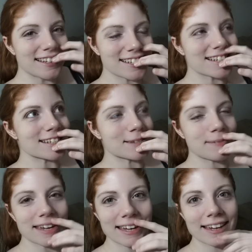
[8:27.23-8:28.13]
Is it just
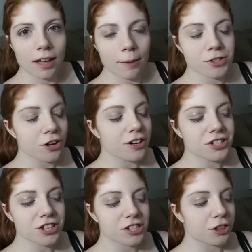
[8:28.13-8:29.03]
me? I'm sure
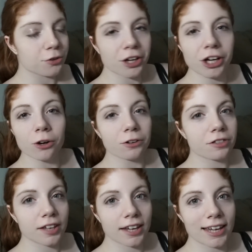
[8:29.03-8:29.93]
it's just a
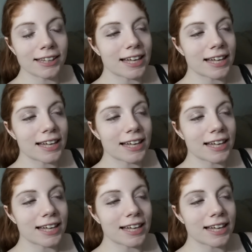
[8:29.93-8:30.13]
three-year-old thing.